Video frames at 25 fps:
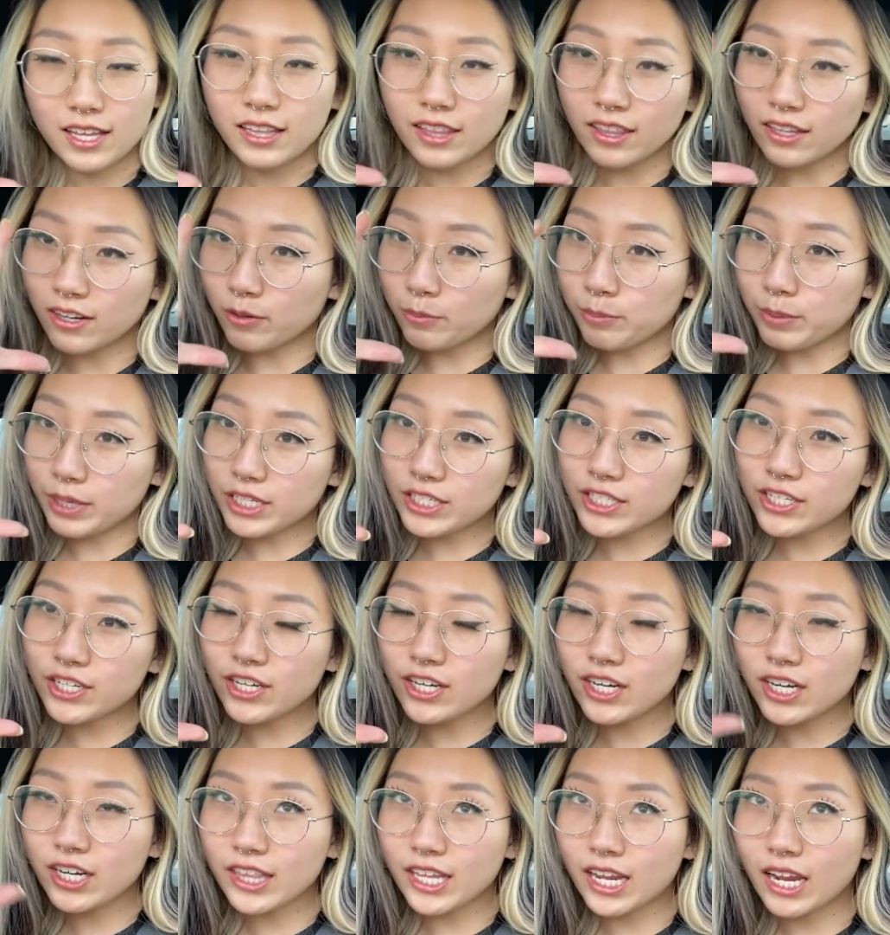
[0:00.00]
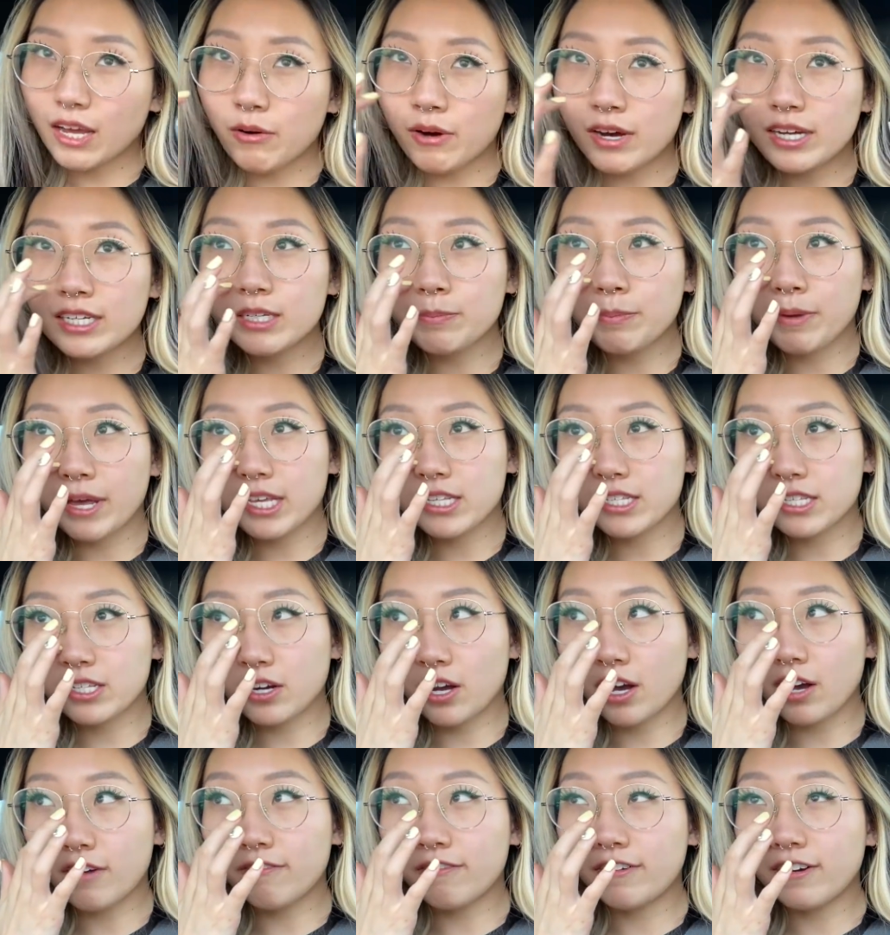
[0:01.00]
little picture that I wanted to base it
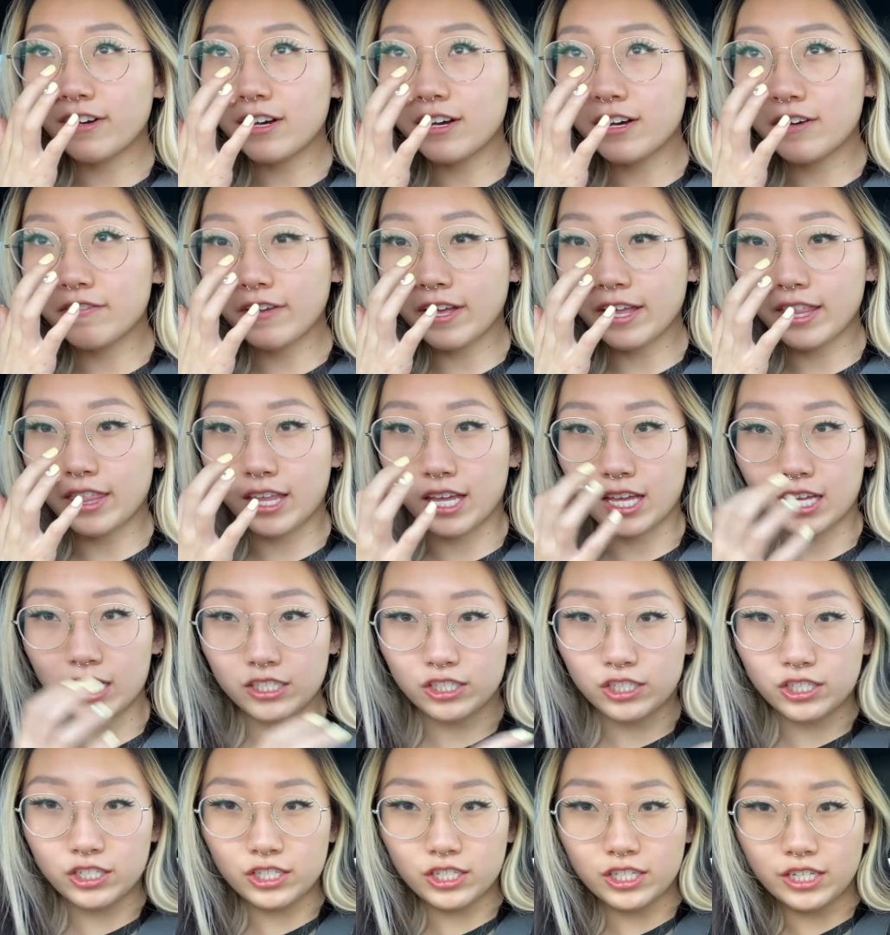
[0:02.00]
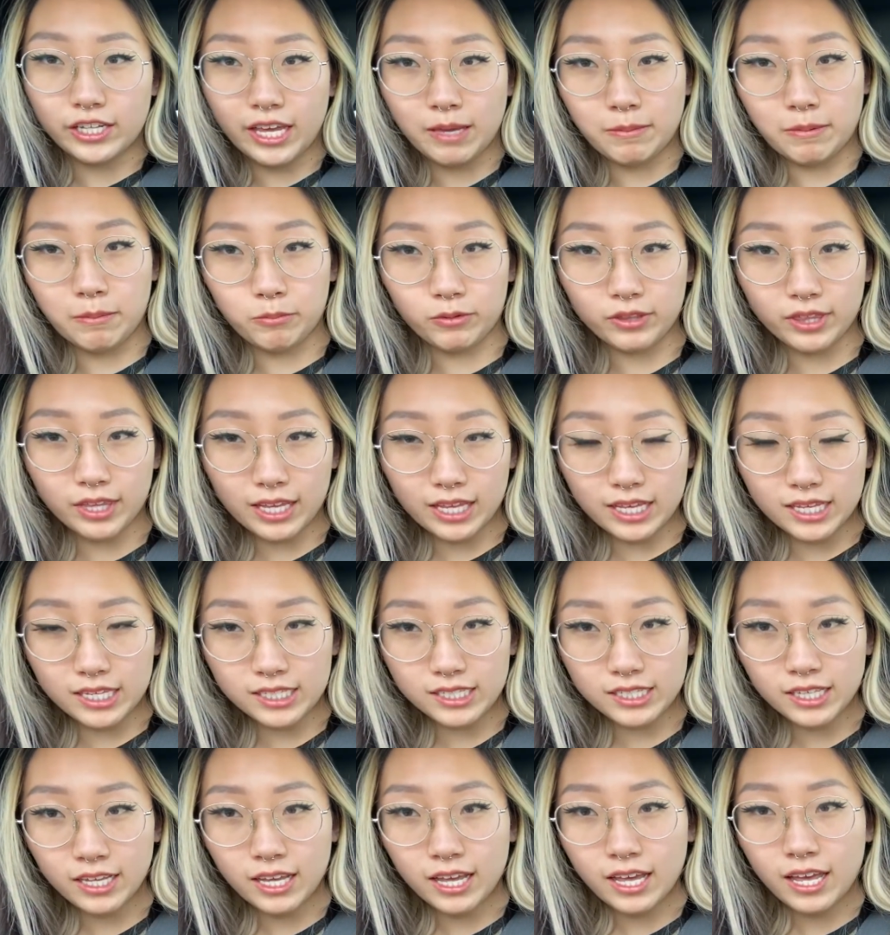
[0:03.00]
off of and then she came up with this